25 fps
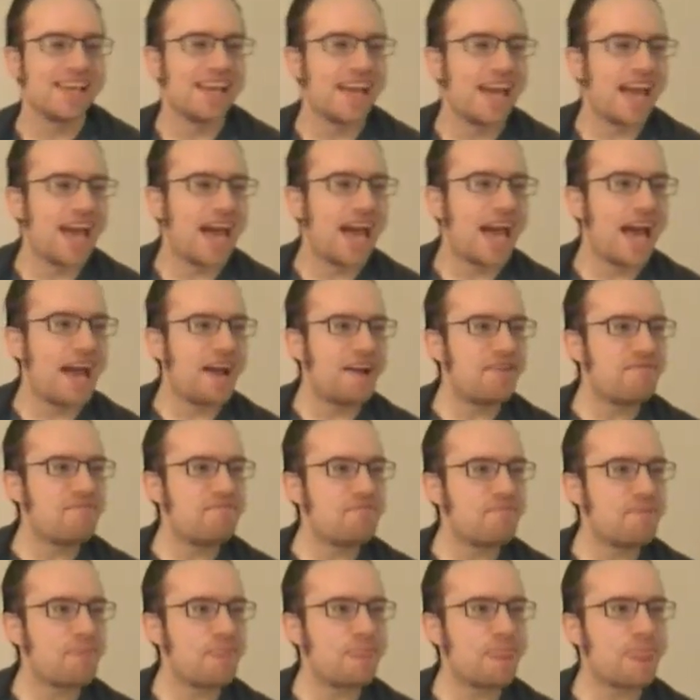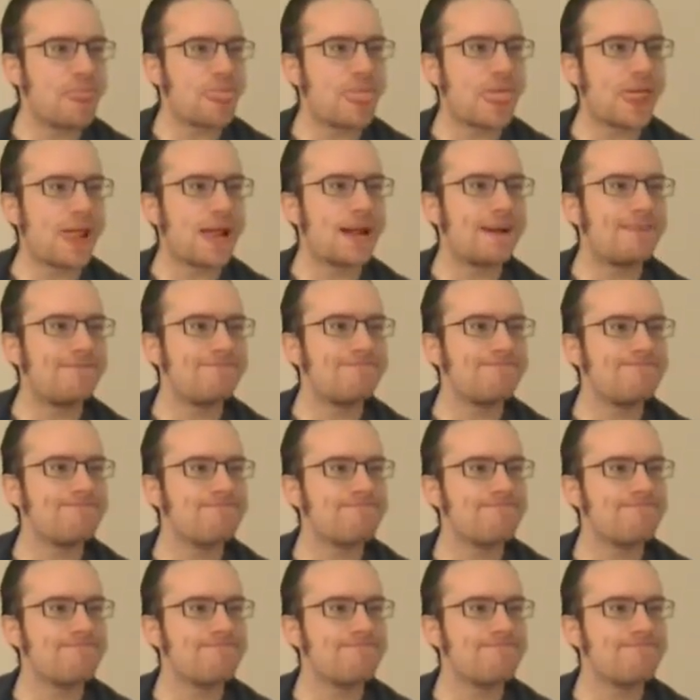[no speech]